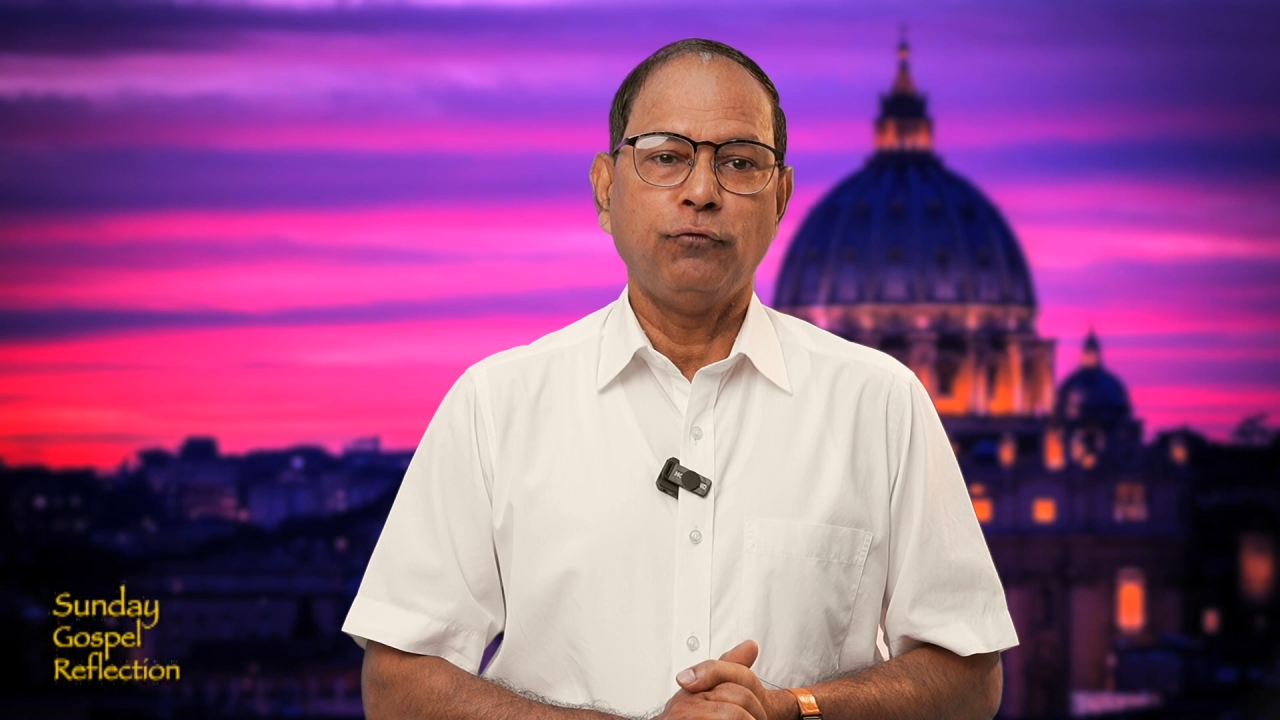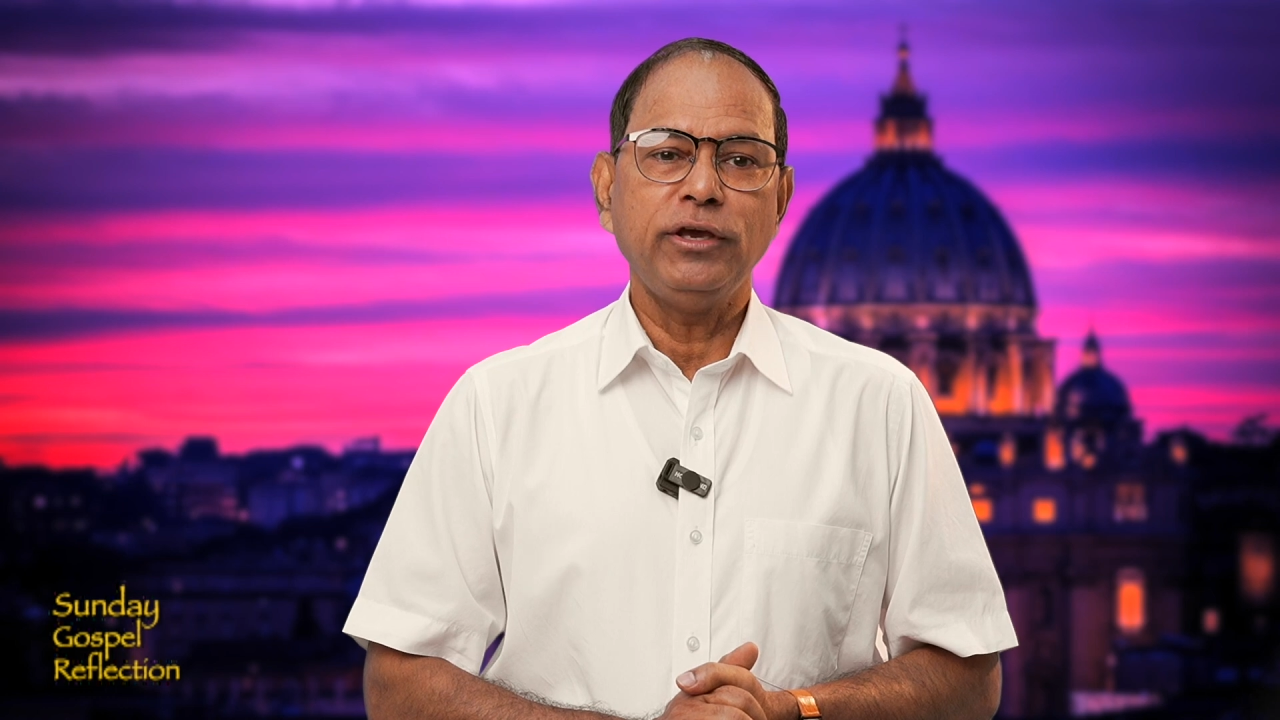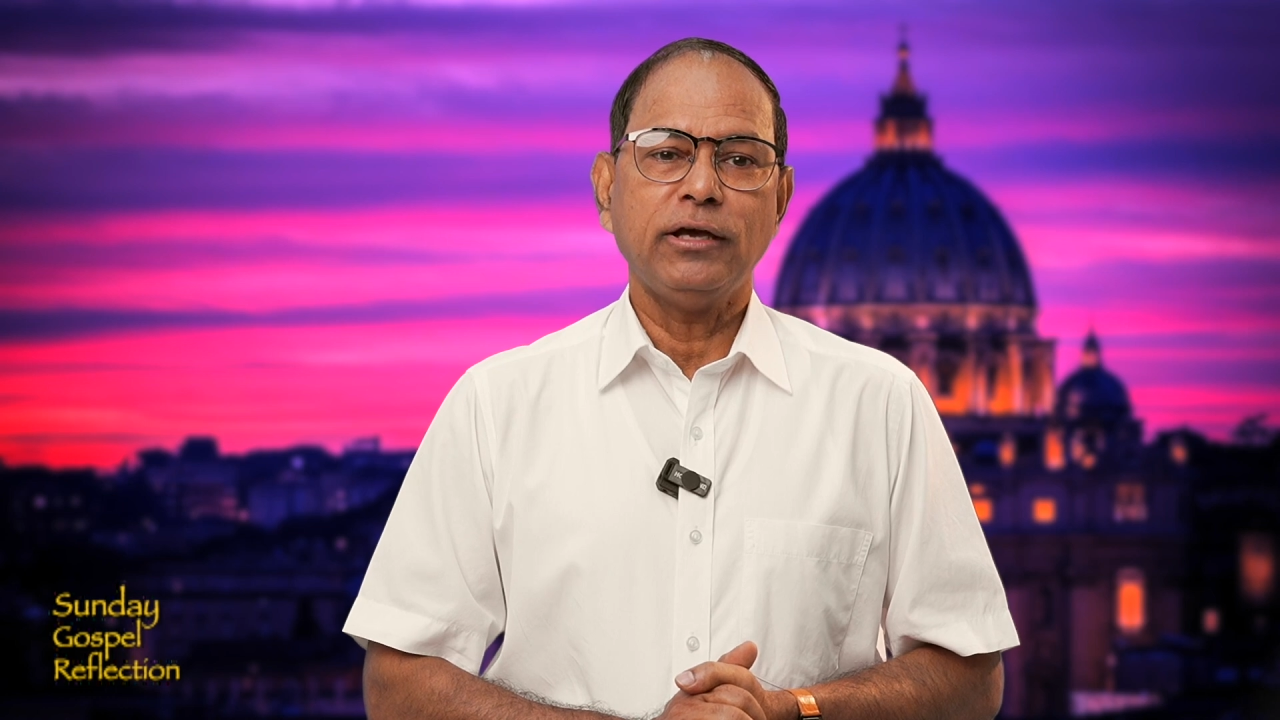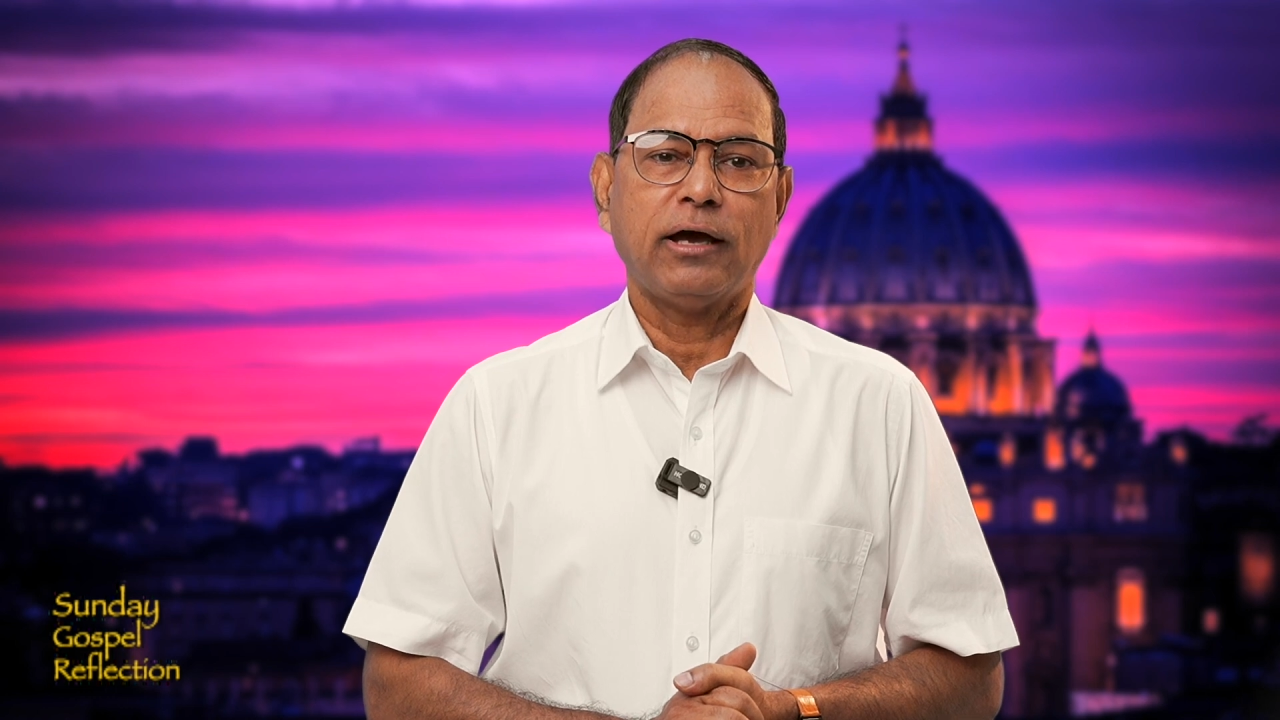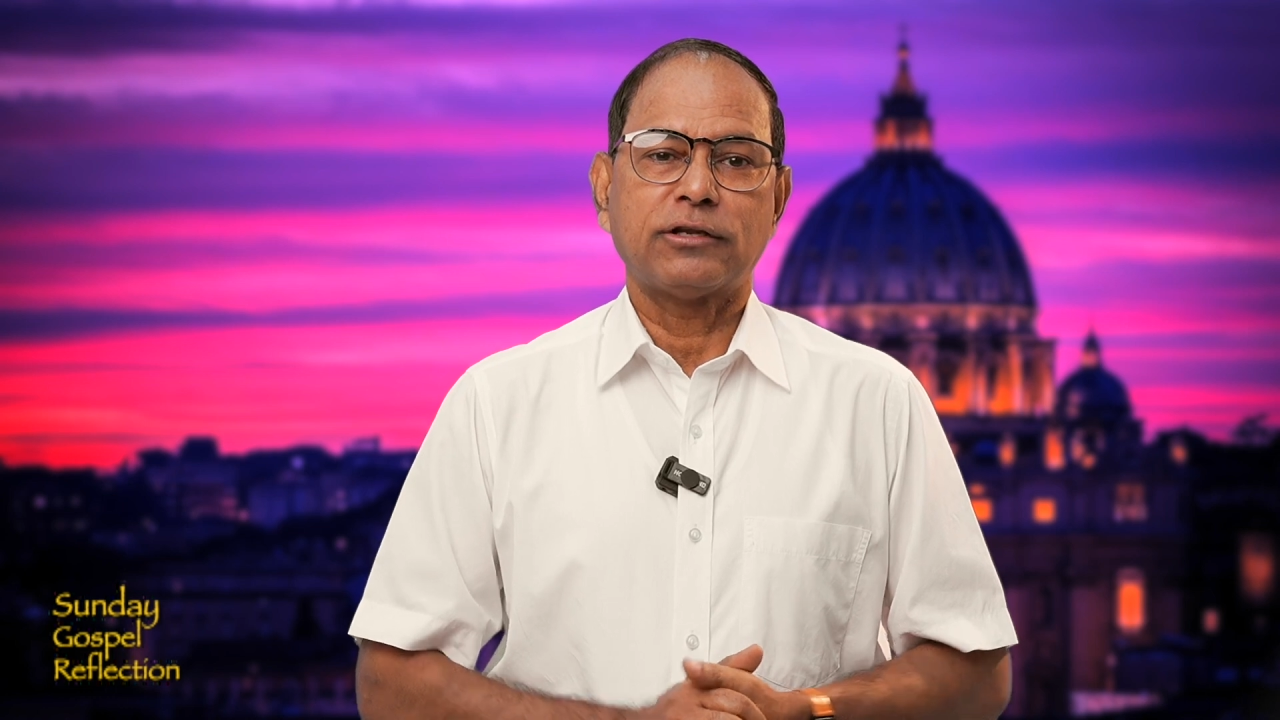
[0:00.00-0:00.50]

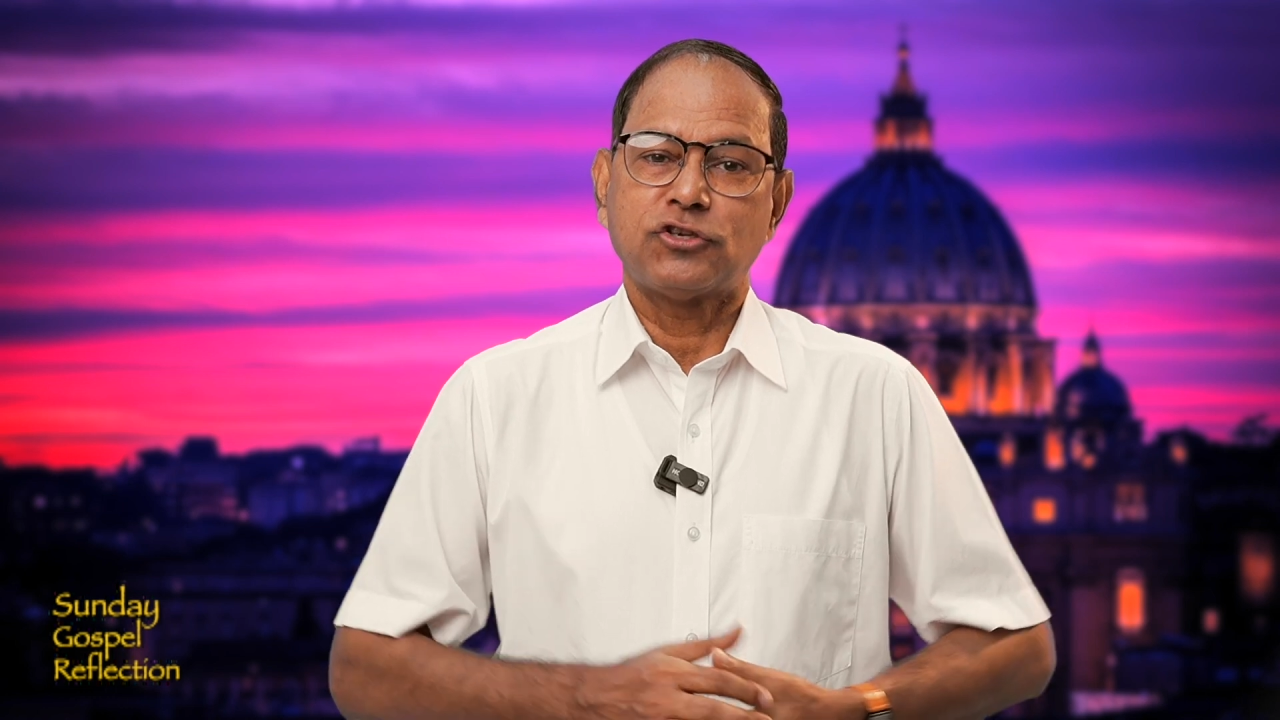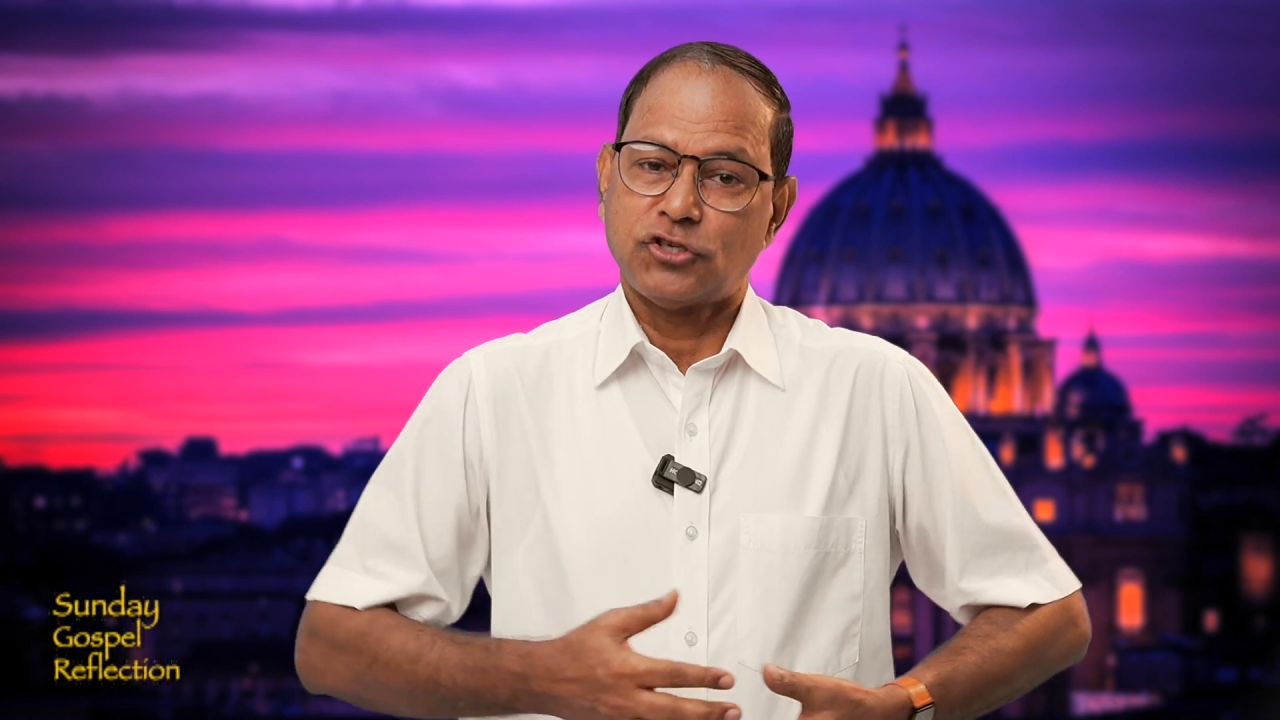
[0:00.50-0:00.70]
we are